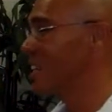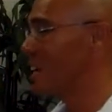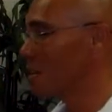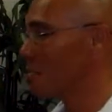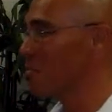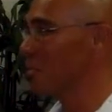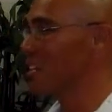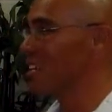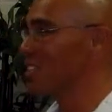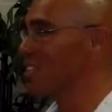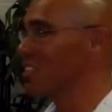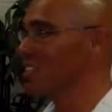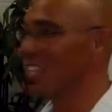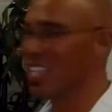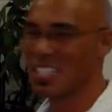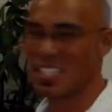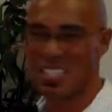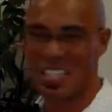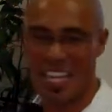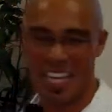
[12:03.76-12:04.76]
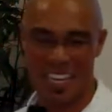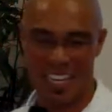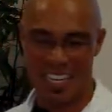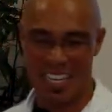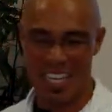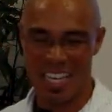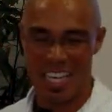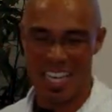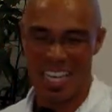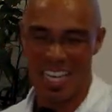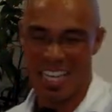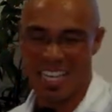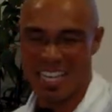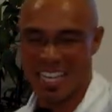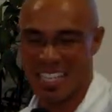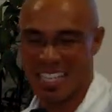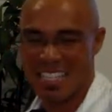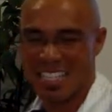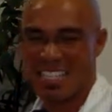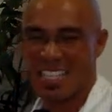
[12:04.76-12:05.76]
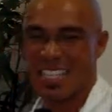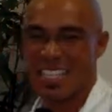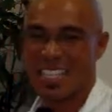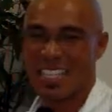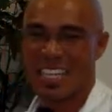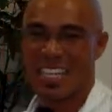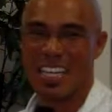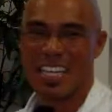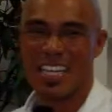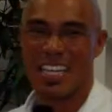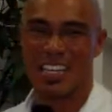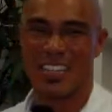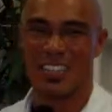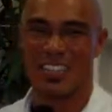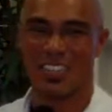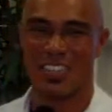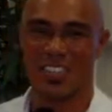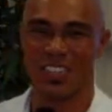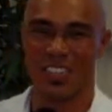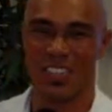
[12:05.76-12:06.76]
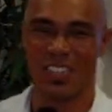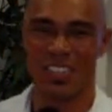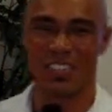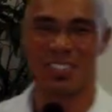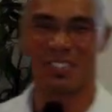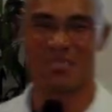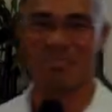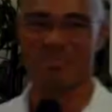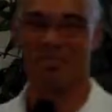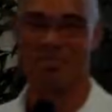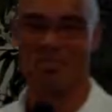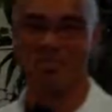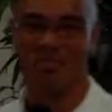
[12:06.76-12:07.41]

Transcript: God bless you. Let's stand and sing our song.